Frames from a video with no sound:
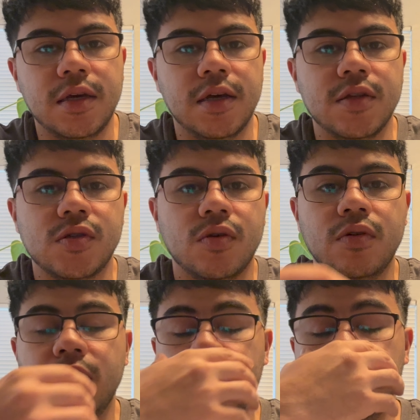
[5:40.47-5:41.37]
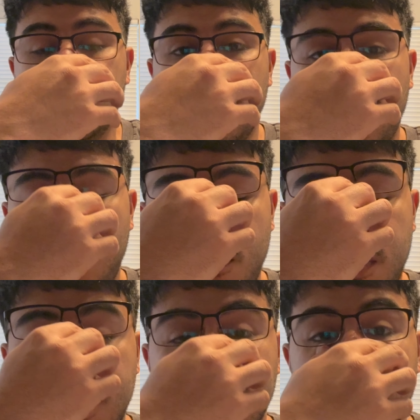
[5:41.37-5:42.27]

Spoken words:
And so these are the 4 things.